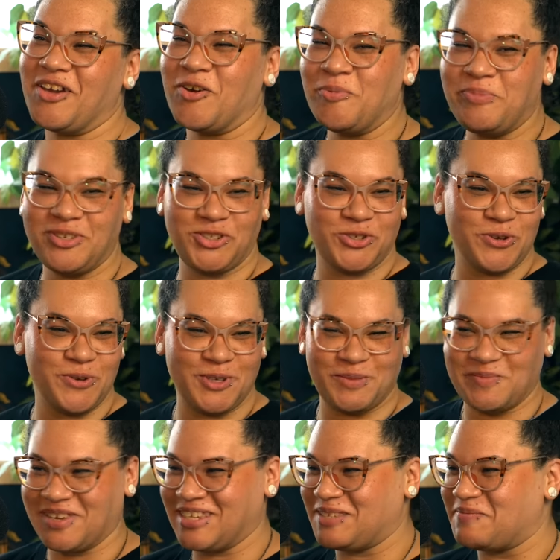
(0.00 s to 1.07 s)
hope it shows
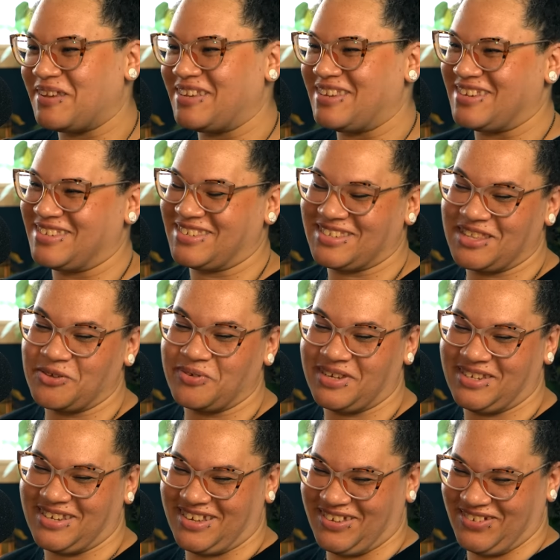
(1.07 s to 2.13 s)
my spending
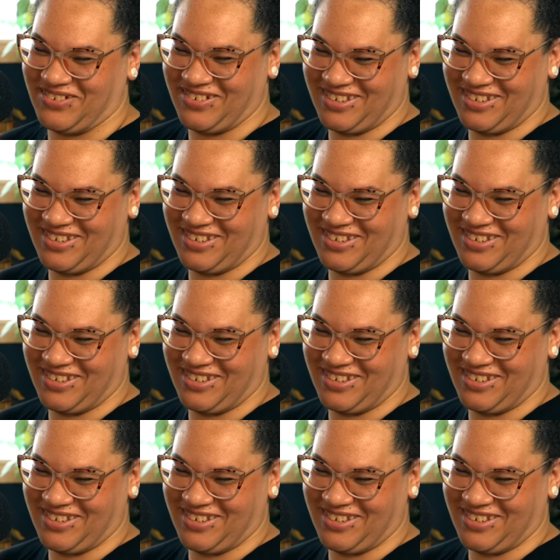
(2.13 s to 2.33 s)
slowing down.